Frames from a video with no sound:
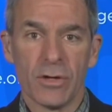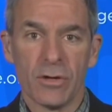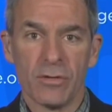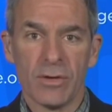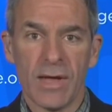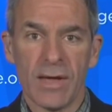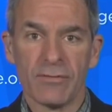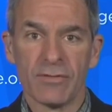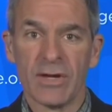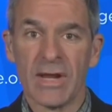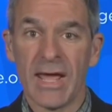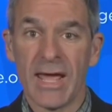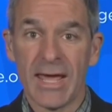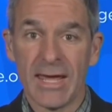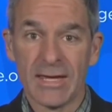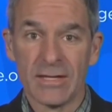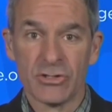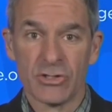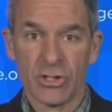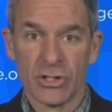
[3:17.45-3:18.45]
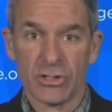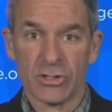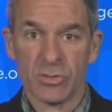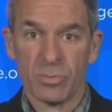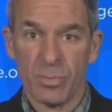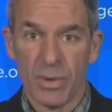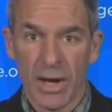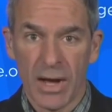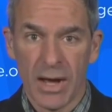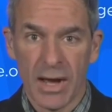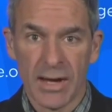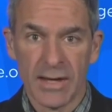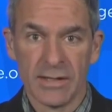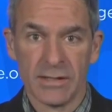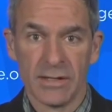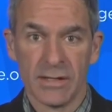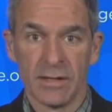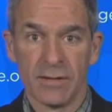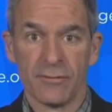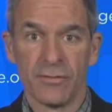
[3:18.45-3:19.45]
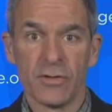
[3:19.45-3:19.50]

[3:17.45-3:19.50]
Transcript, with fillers: don't have an agent behind it,